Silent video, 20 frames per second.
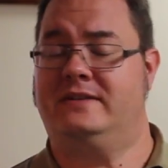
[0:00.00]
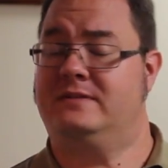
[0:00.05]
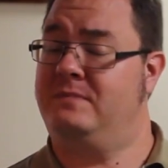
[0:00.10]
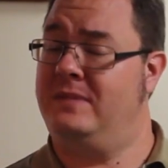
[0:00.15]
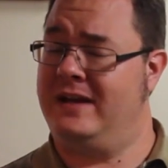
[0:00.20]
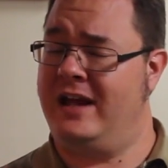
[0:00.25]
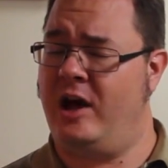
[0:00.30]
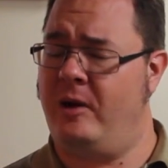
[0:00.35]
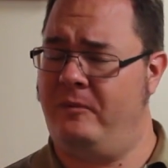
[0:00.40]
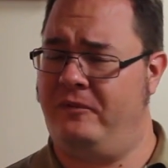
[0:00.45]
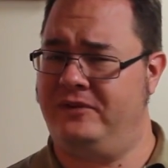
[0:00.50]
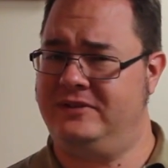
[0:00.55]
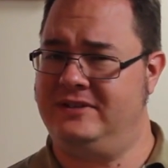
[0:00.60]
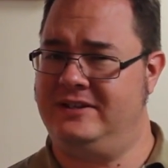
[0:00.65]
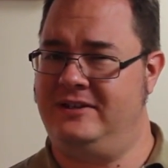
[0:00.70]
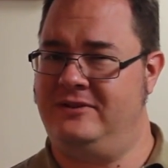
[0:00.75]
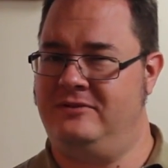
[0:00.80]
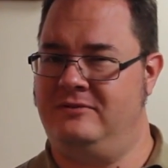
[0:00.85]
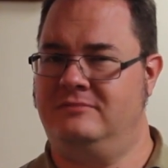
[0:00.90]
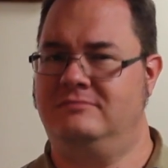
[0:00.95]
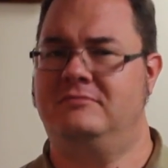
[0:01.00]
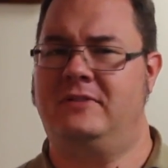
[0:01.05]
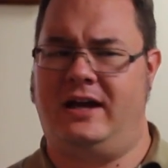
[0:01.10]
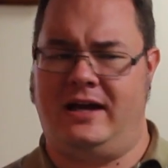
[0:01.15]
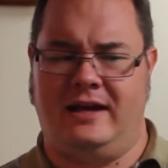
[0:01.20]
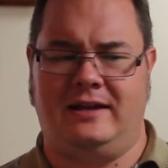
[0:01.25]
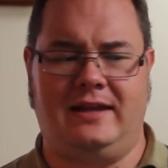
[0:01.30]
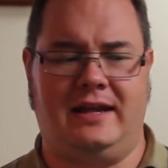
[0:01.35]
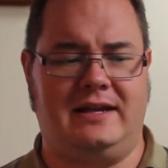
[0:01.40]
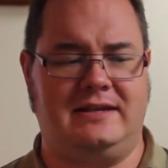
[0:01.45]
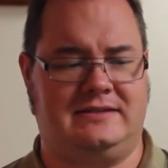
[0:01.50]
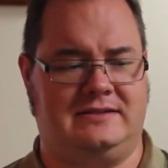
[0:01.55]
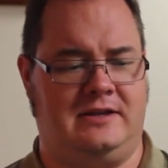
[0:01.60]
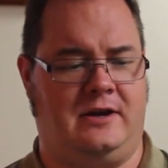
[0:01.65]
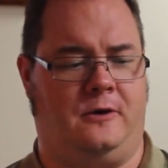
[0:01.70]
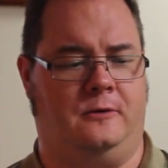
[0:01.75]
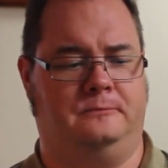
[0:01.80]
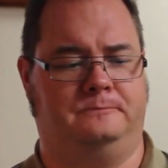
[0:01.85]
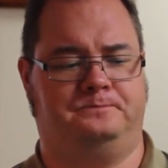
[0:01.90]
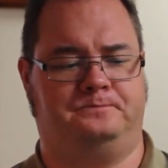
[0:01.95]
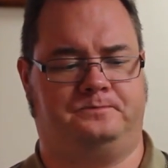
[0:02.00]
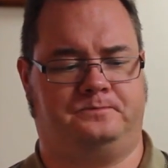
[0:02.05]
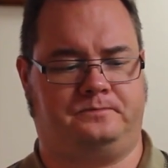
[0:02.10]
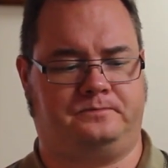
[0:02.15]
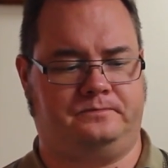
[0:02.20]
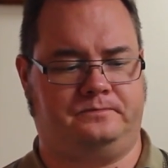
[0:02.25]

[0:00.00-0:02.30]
Has it been helpful to you? Let us know.